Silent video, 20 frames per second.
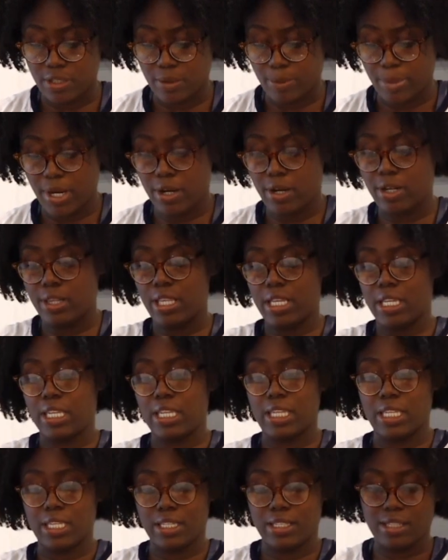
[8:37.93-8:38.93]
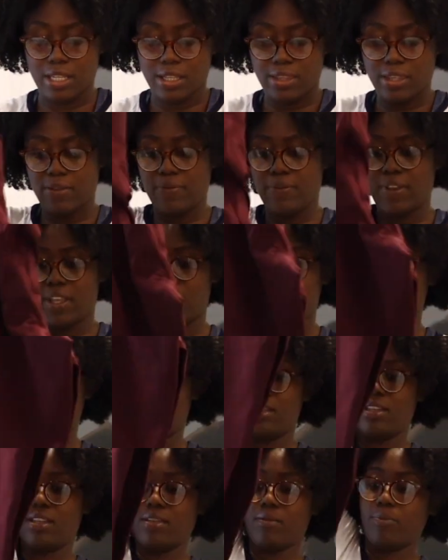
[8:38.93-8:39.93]
a pair of leggings, nothing
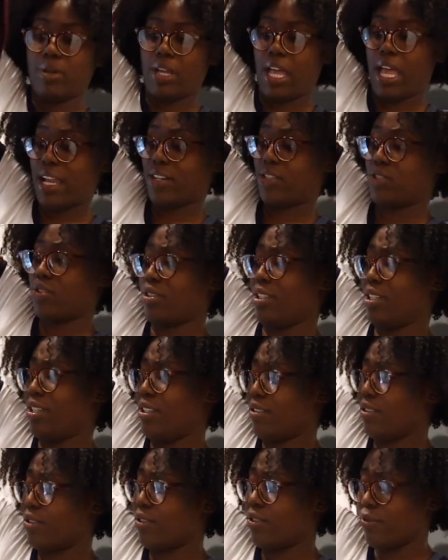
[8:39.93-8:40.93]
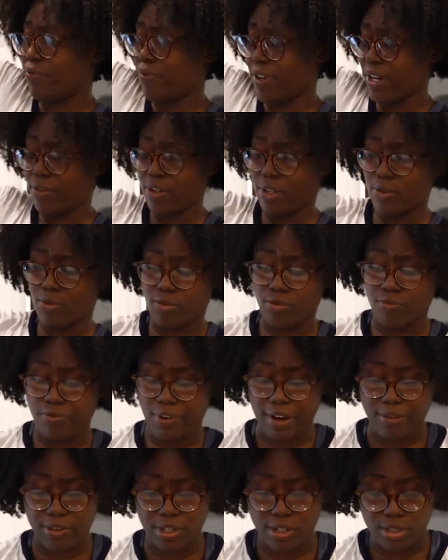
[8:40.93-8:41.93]
fancy, but actually very,
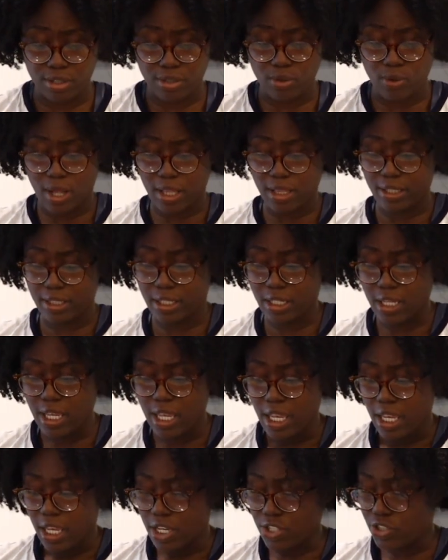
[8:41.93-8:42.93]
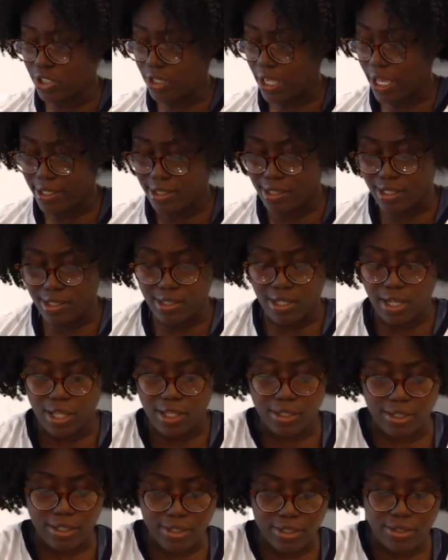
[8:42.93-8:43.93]
very good quality. And she likes this
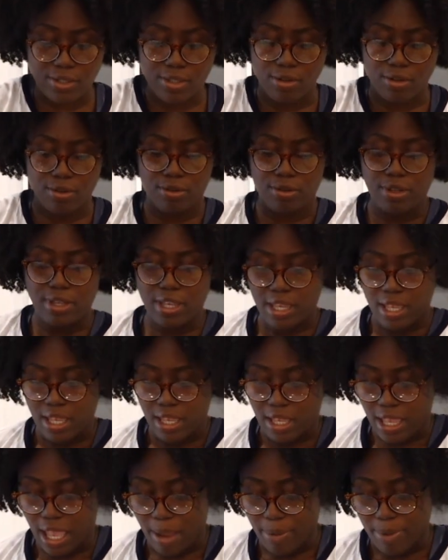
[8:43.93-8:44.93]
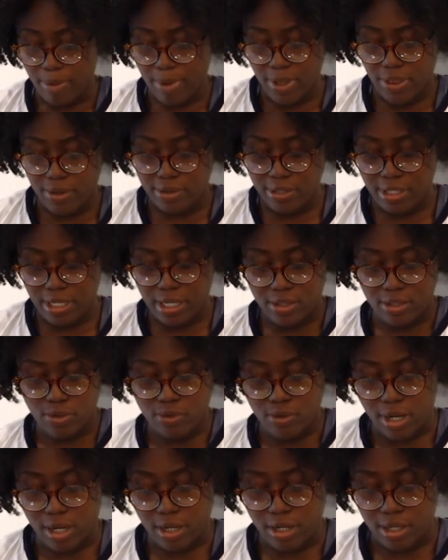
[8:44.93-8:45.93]
color, so happy Mother's Day
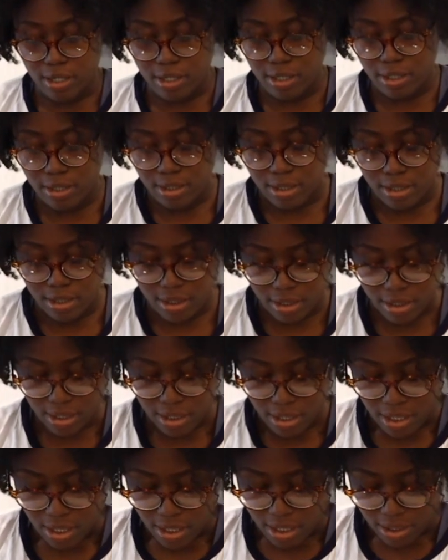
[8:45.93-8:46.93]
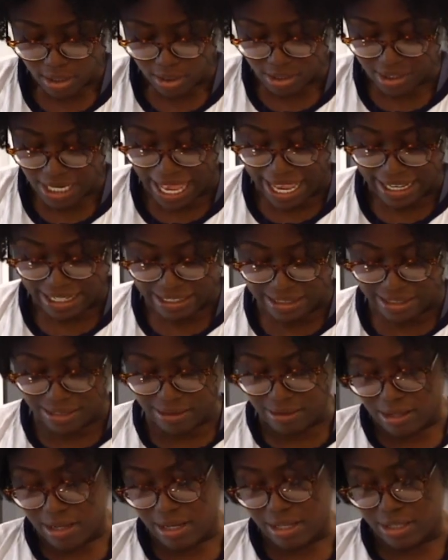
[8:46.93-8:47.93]
to her. The tag is
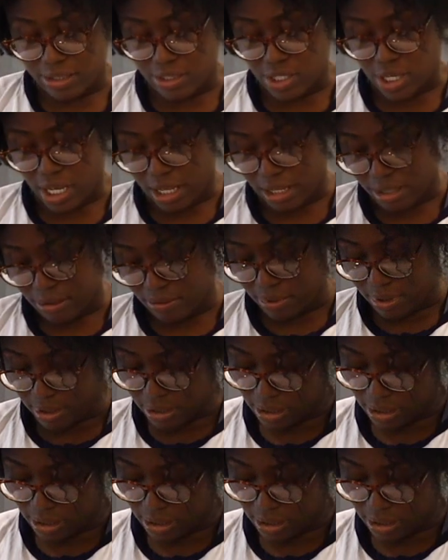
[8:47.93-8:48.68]
still on it, child. What's